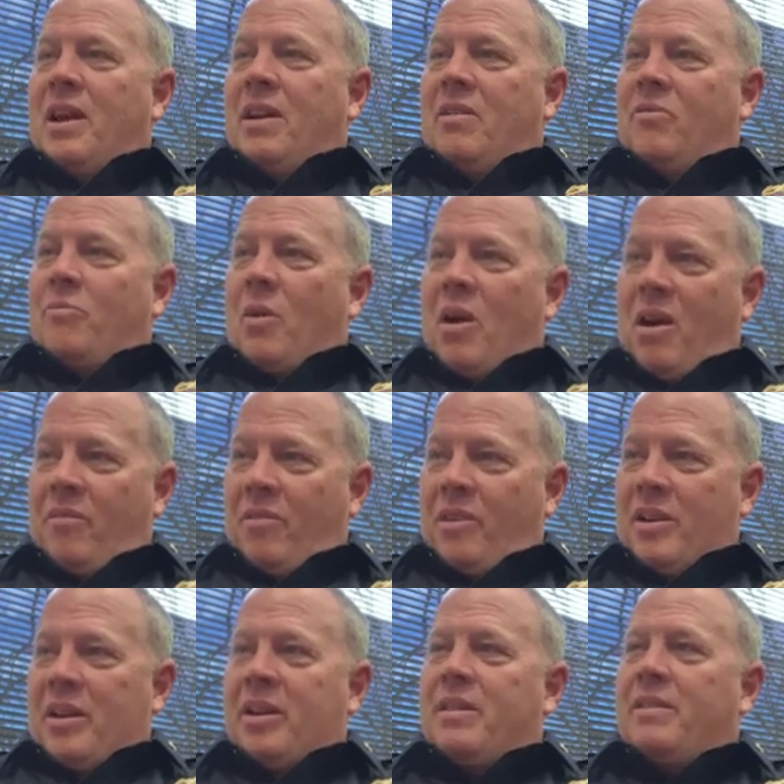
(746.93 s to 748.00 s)
out of
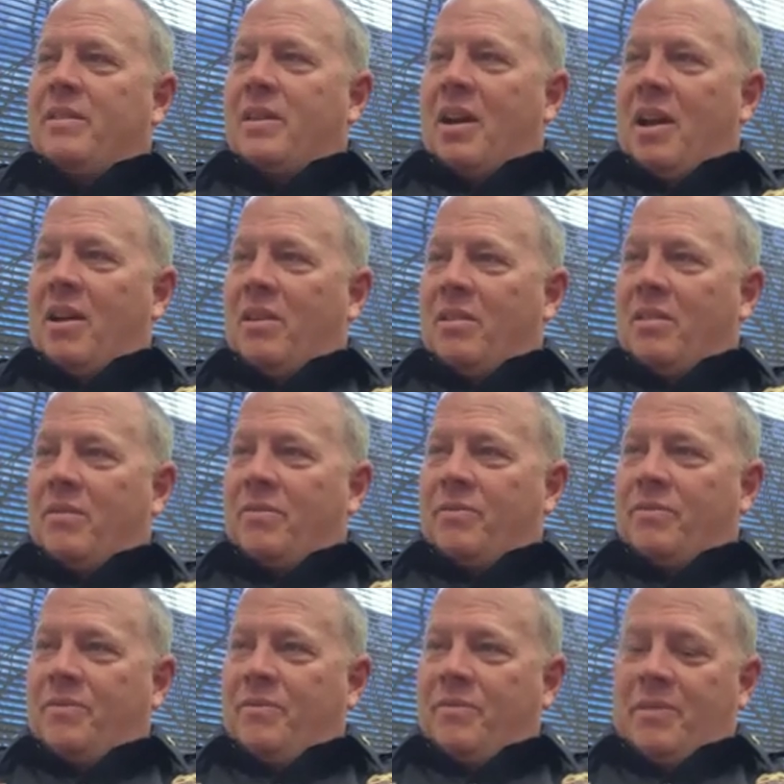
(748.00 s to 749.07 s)
poverty, out
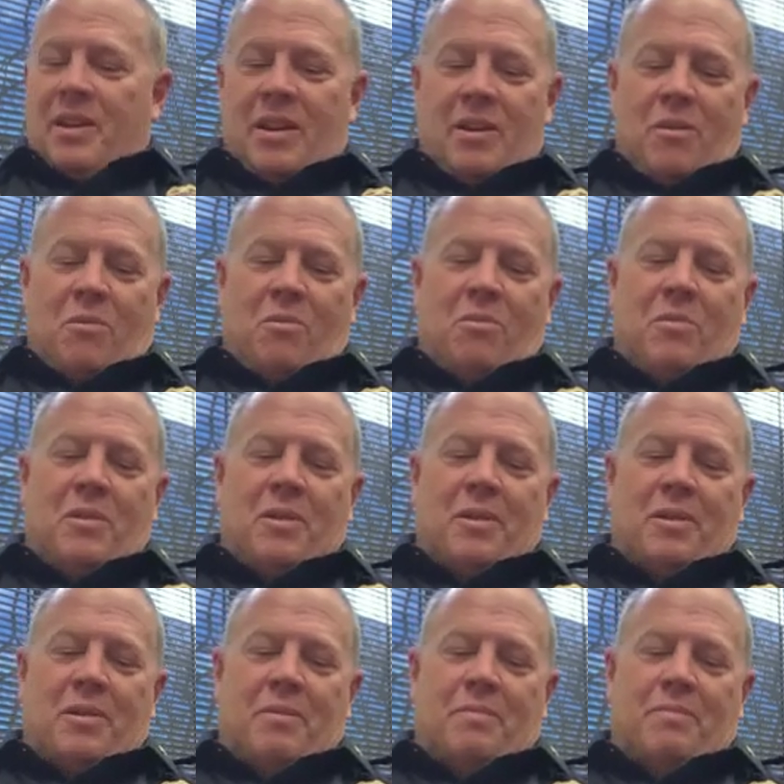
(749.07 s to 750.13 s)
of you know
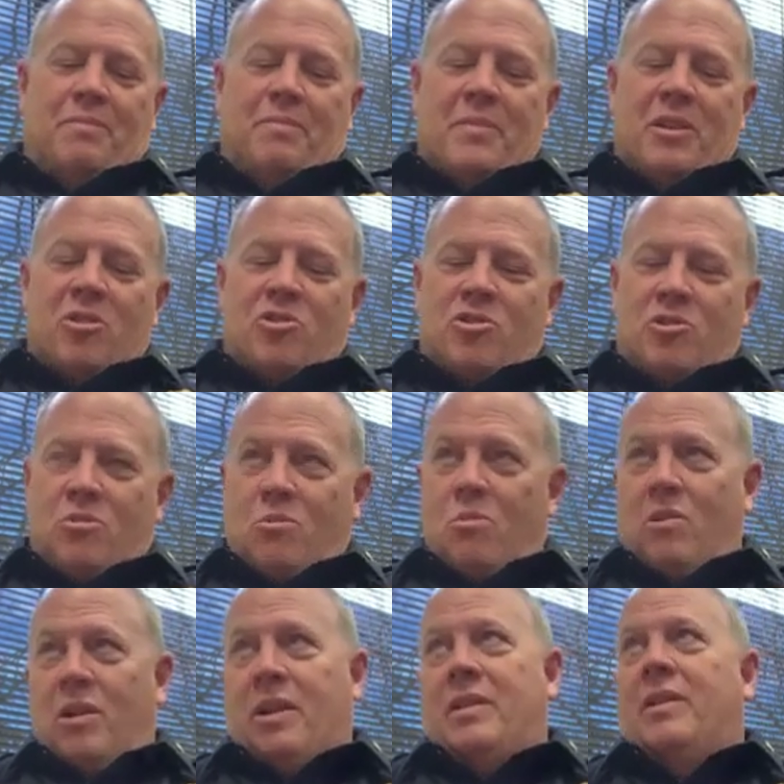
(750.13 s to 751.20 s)
um,
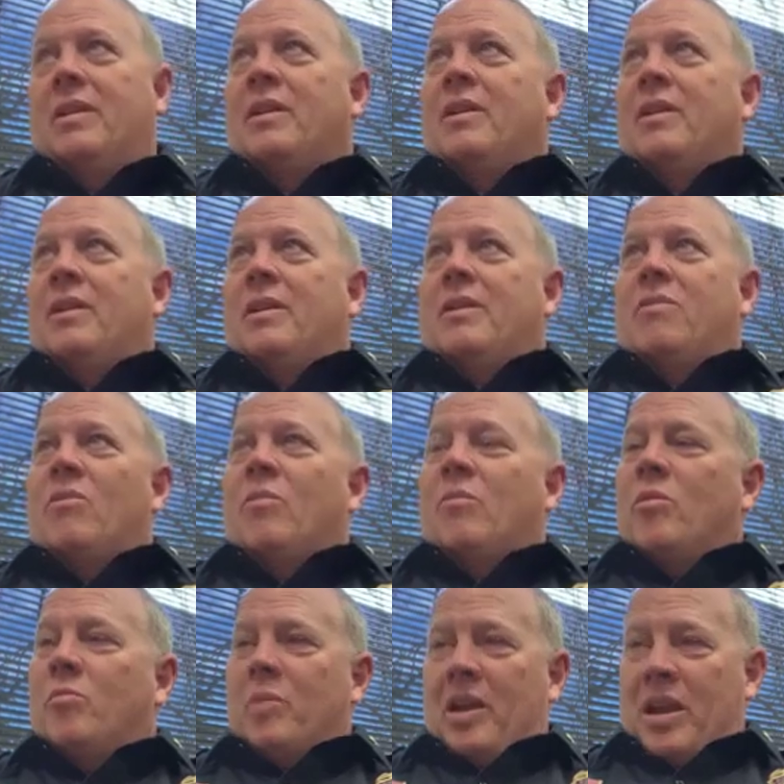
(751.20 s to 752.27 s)
historic
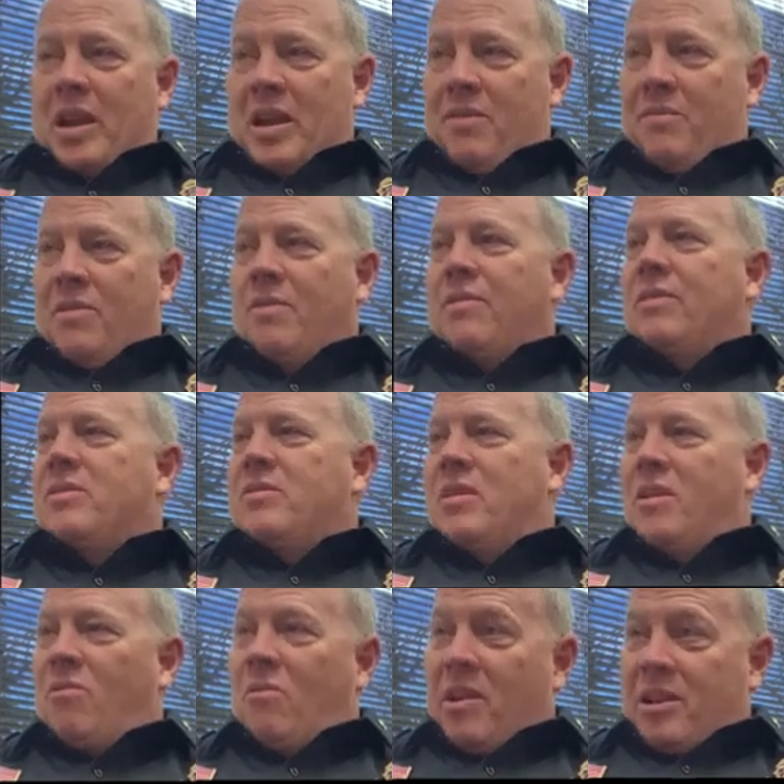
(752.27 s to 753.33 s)
criminal behavior,
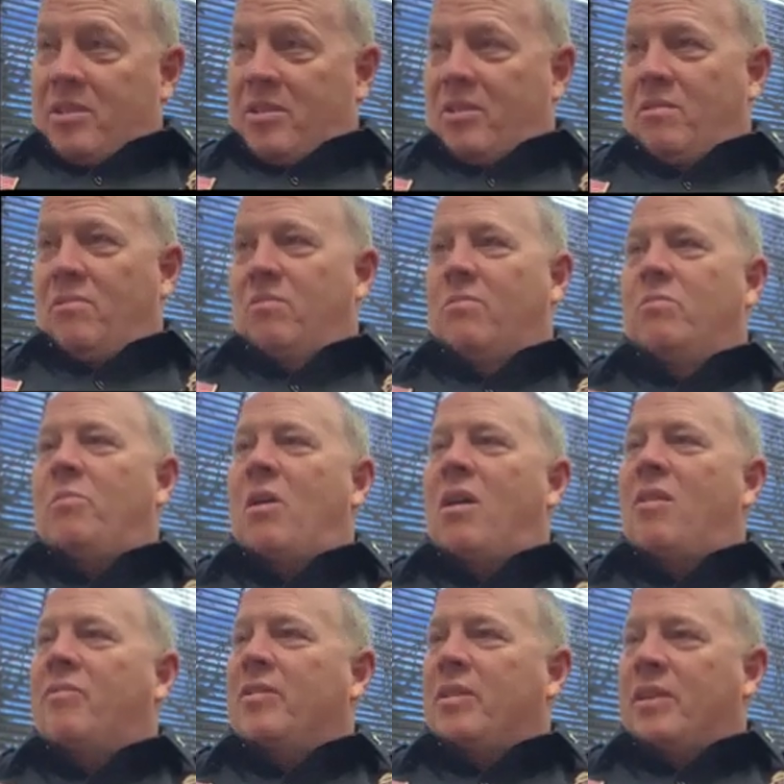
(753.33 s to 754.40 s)
generational
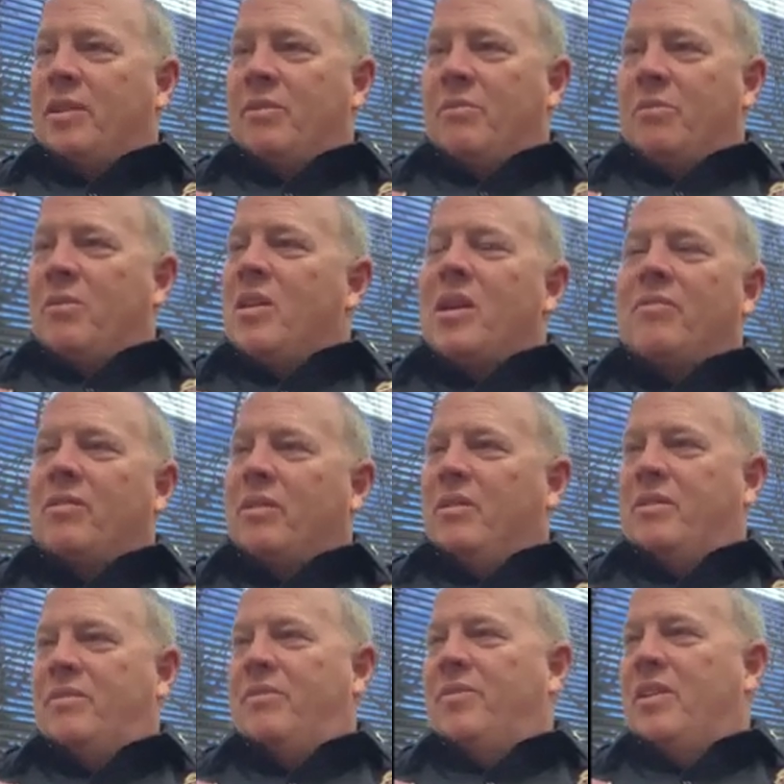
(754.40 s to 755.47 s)
poverty. We're never
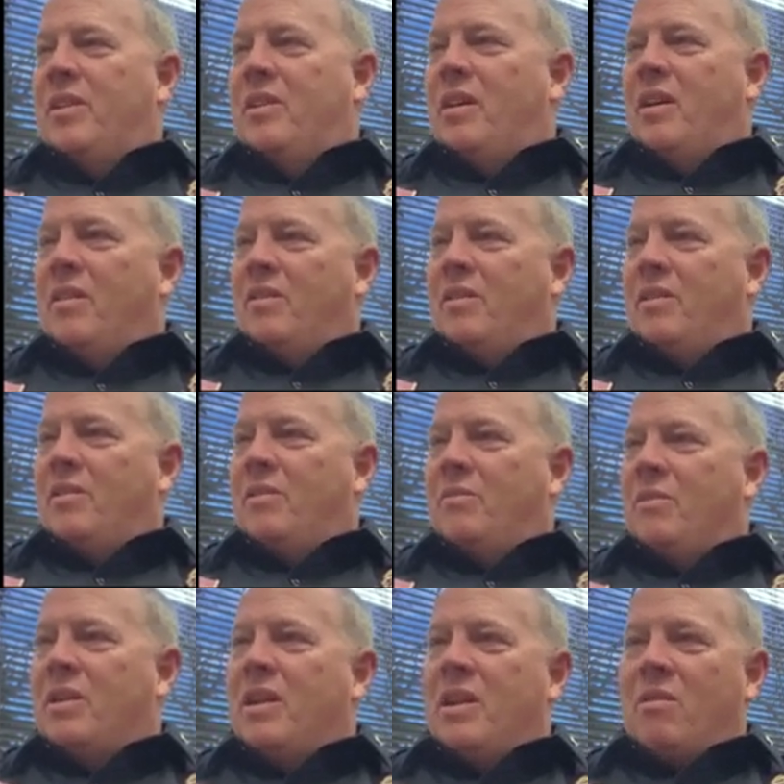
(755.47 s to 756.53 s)
going to figure out.
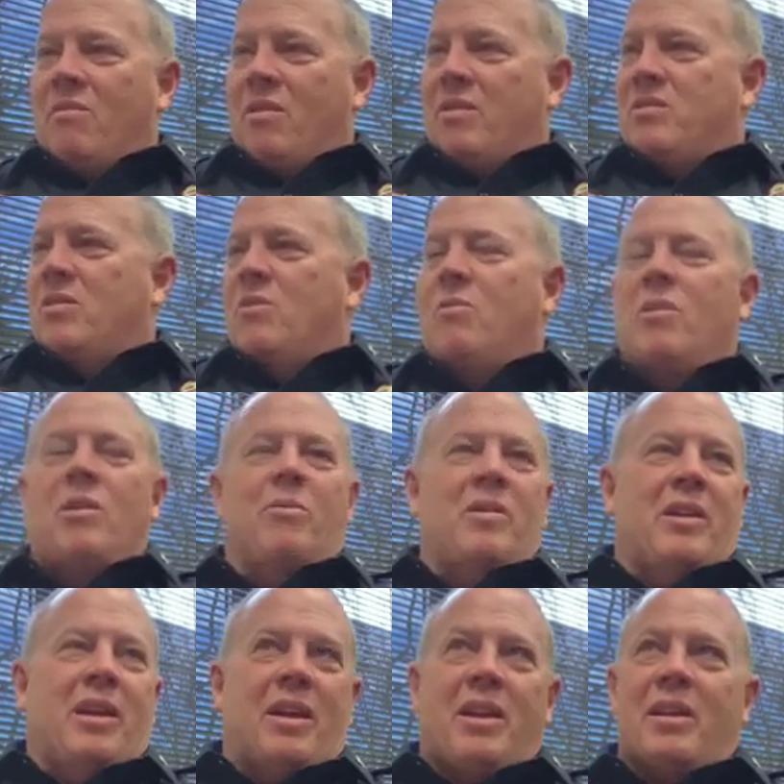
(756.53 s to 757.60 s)
We can't arrest our way.
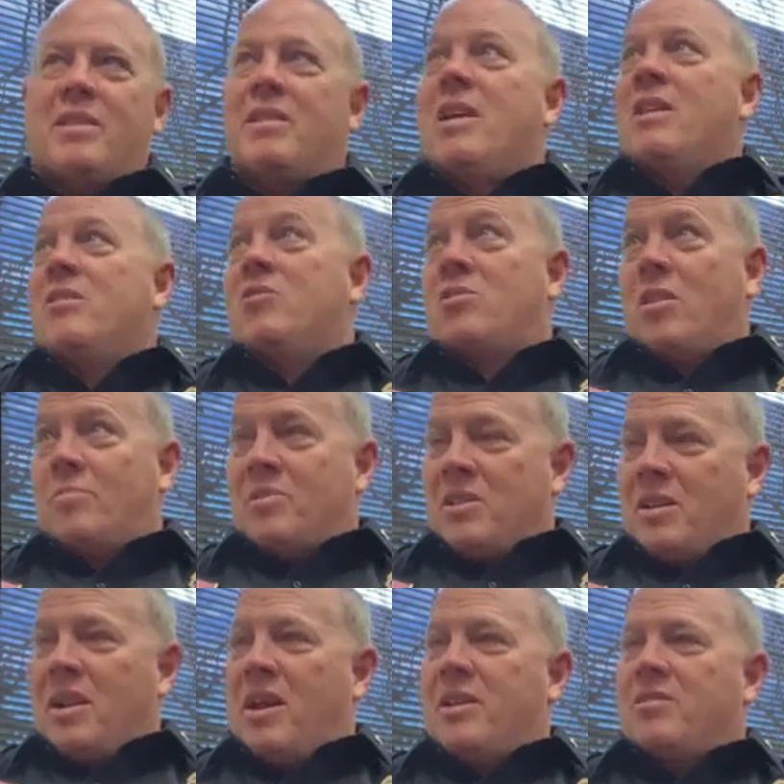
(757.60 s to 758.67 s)
We can't
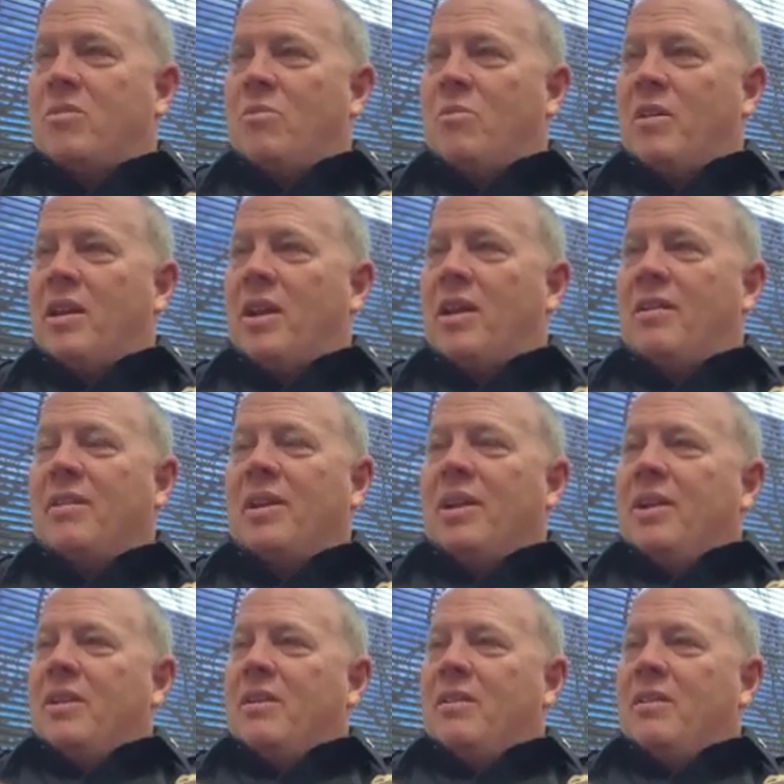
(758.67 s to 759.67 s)
subsidize our way out.